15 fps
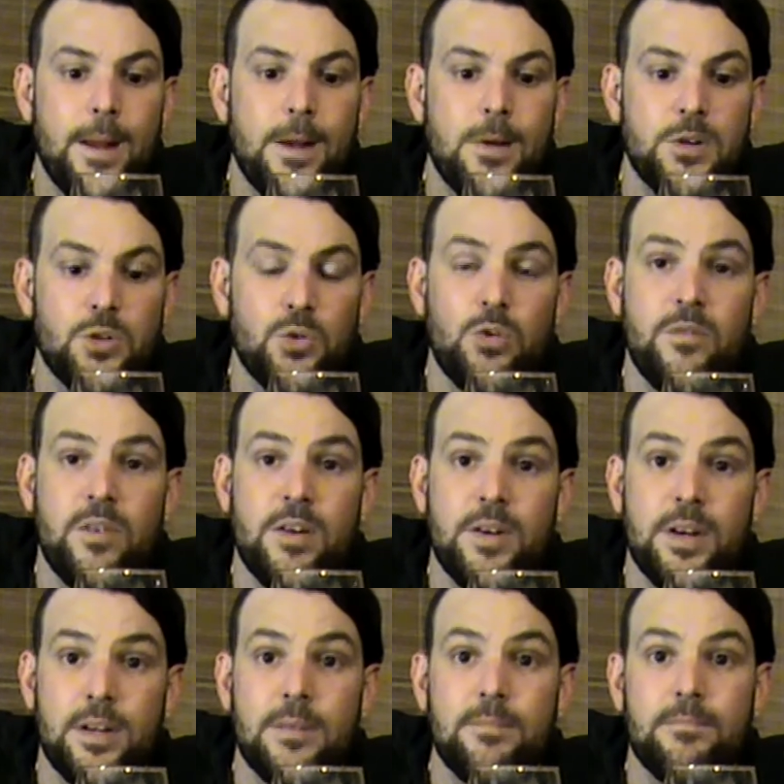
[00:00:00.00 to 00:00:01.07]
which are all
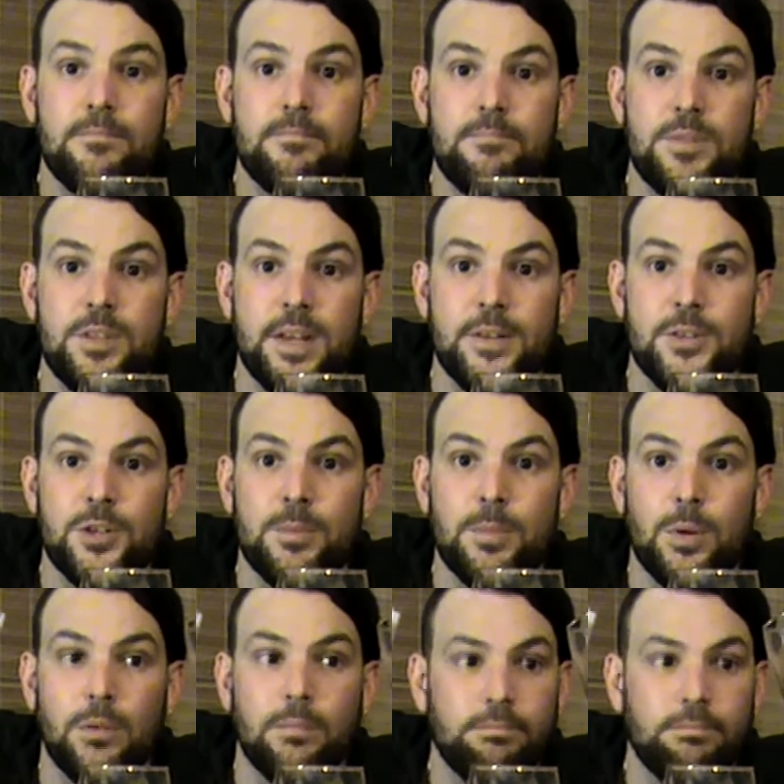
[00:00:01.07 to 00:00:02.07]
very sessionable.